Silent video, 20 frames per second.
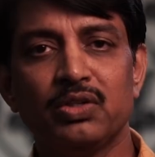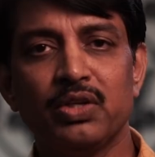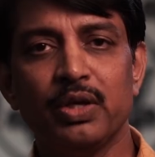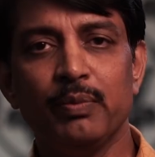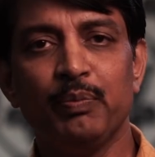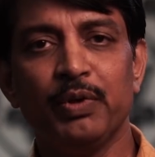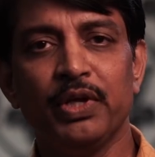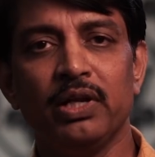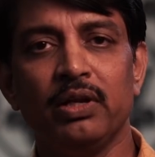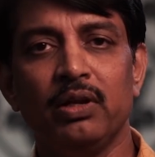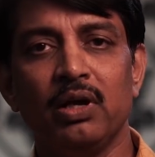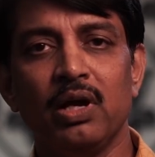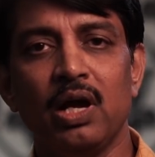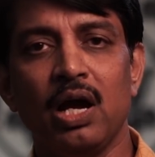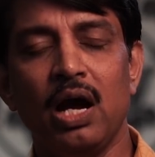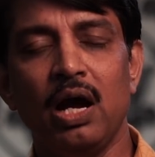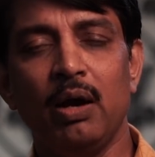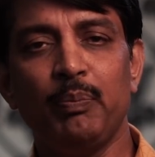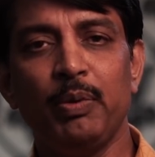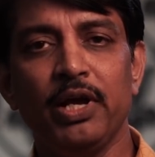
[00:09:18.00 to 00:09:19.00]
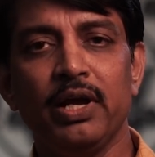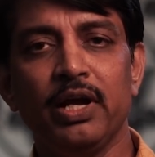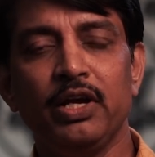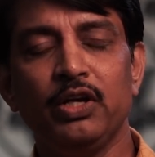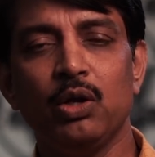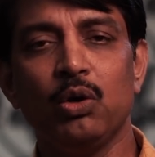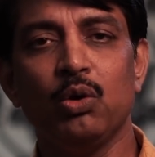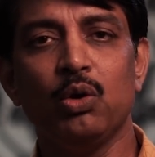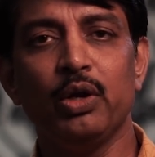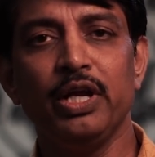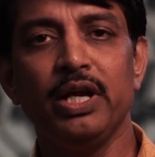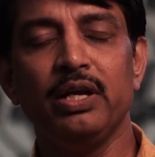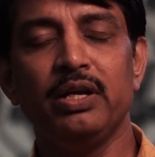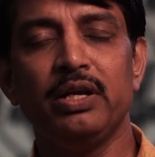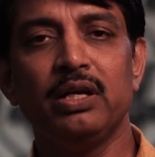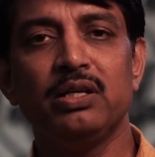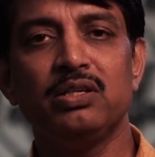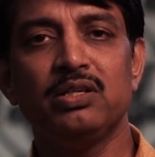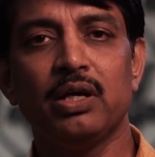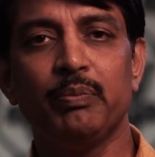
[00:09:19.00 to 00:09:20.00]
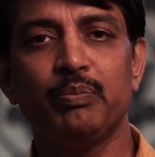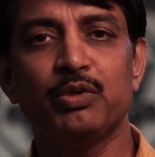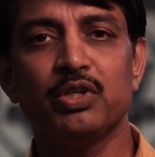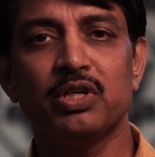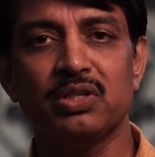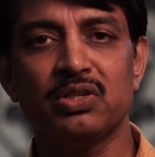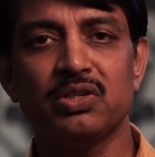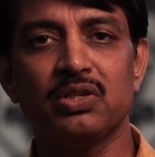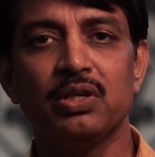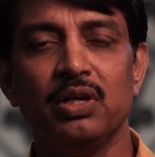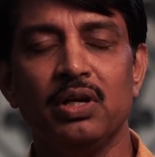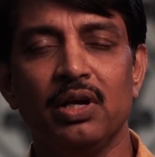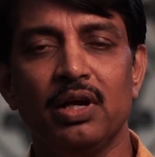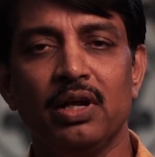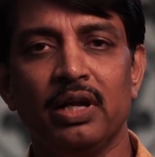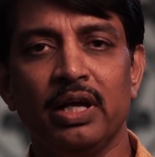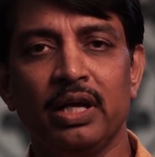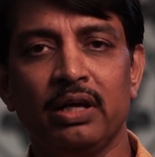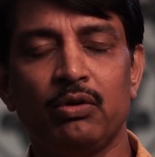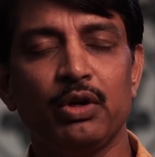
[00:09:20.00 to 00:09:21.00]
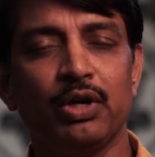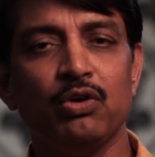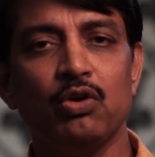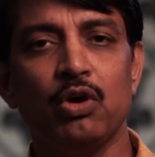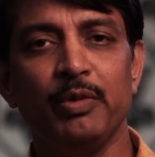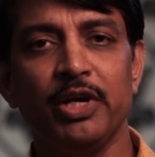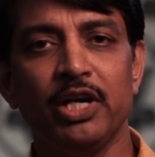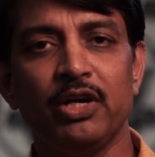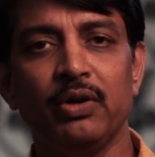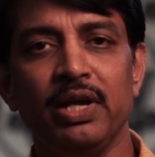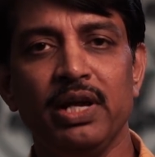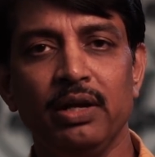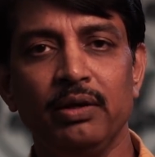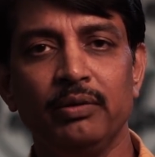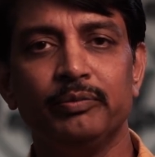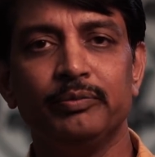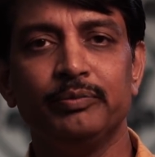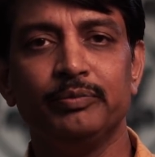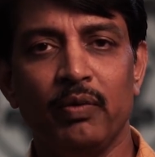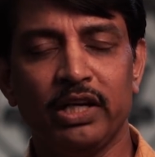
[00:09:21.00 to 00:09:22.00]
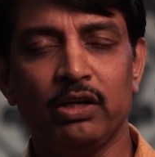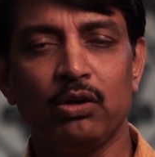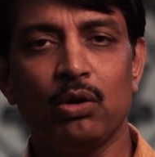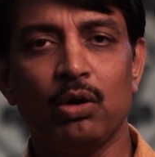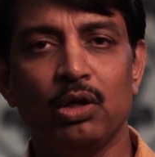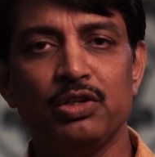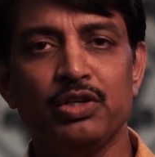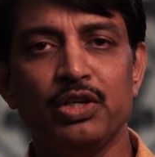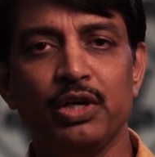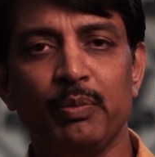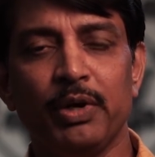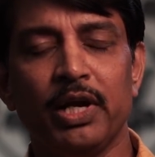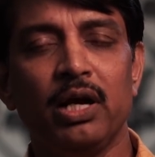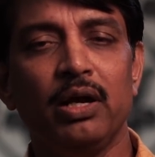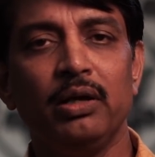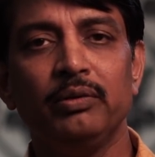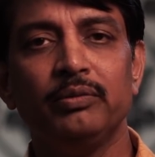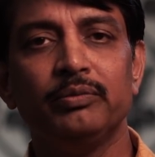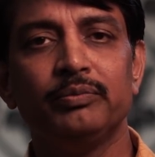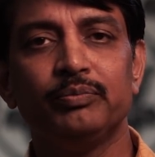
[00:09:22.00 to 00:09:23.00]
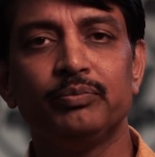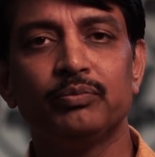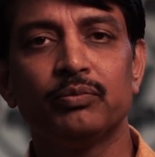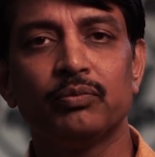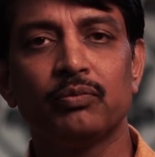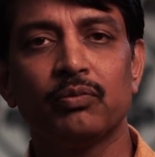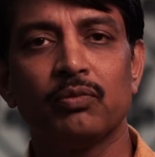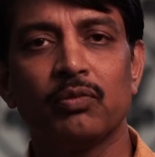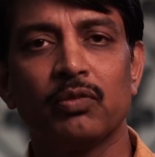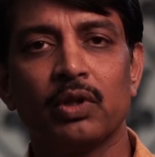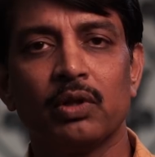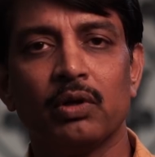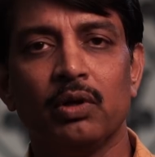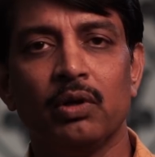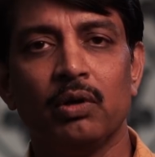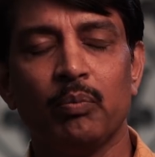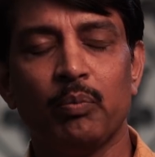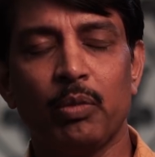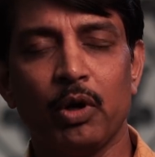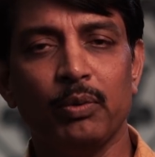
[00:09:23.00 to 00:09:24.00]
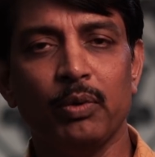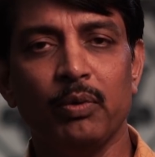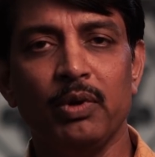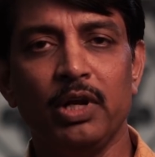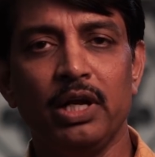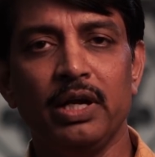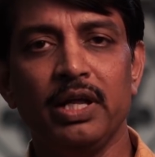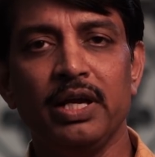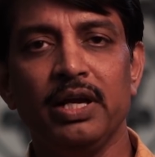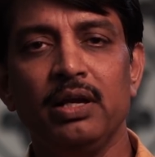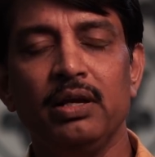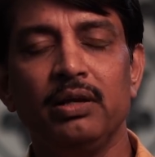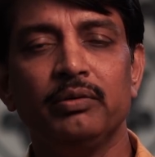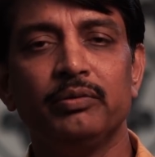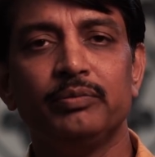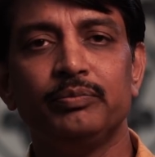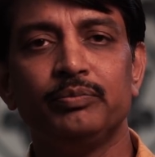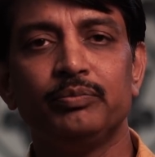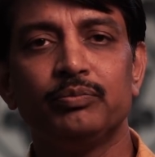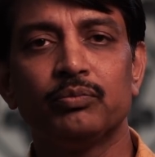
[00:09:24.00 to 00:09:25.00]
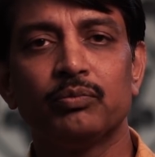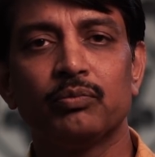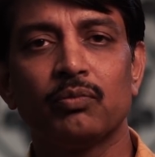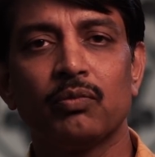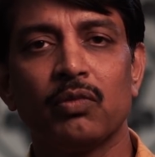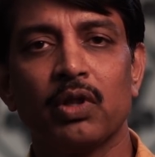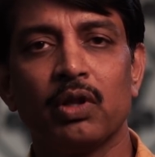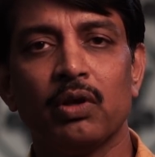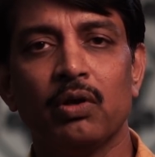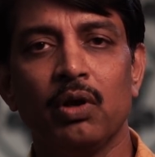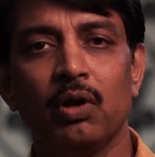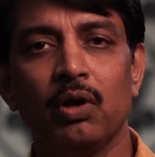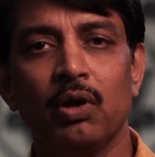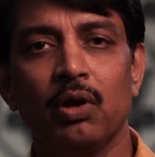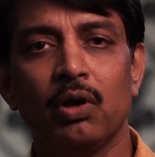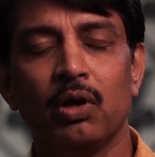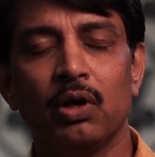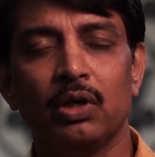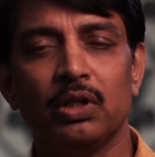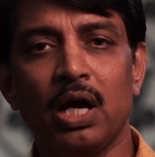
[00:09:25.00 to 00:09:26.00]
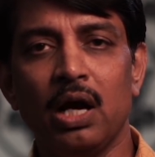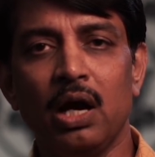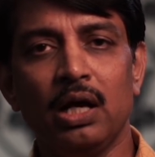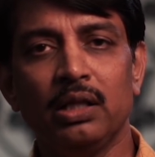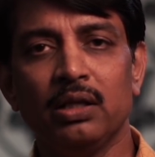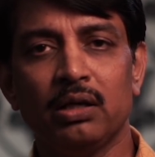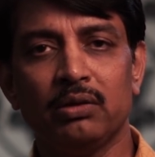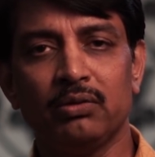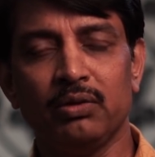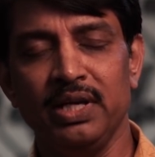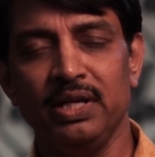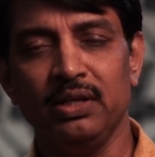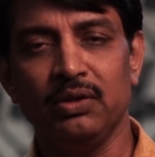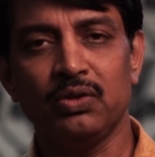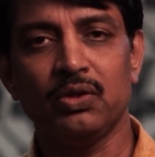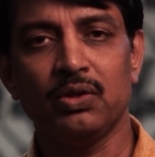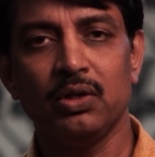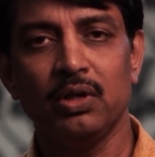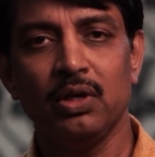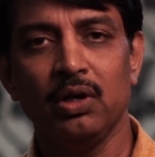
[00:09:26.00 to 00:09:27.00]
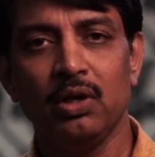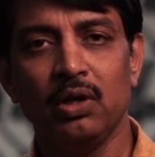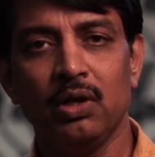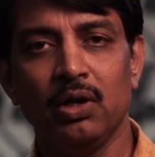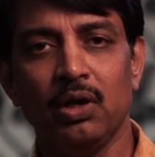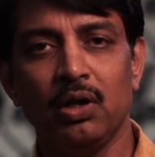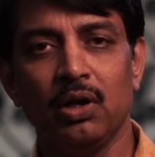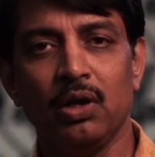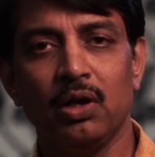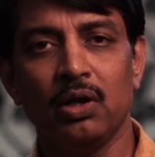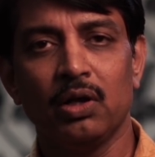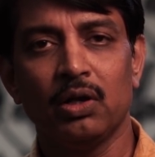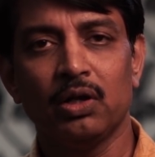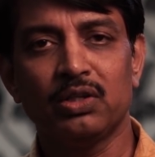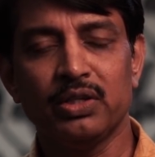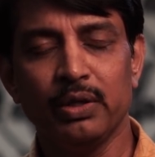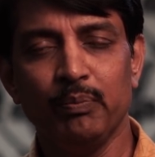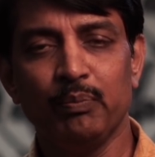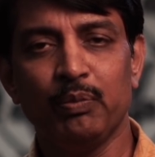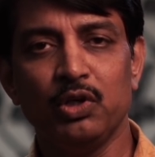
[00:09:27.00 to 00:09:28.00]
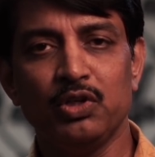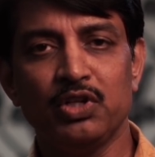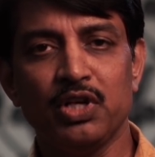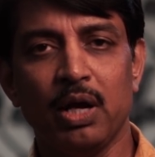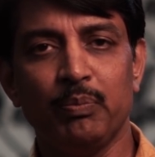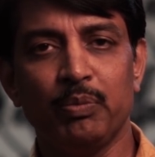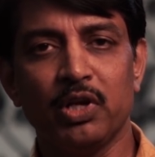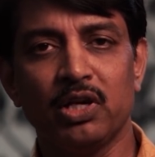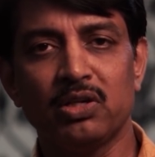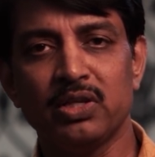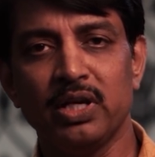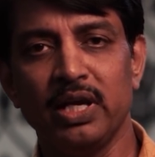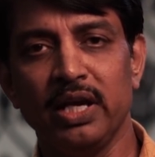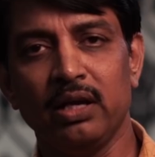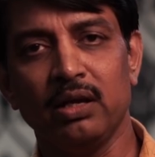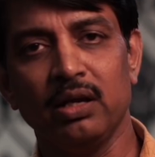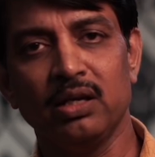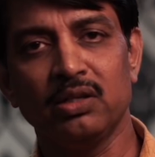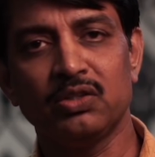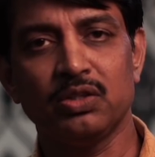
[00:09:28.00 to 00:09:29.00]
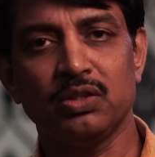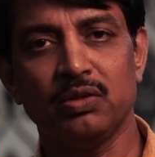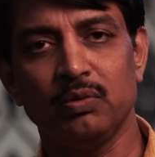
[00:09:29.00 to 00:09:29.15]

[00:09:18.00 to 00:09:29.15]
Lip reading: the simple application oriented chapters like trigonometry, vector algebra, probability, the other things, the simple chapters like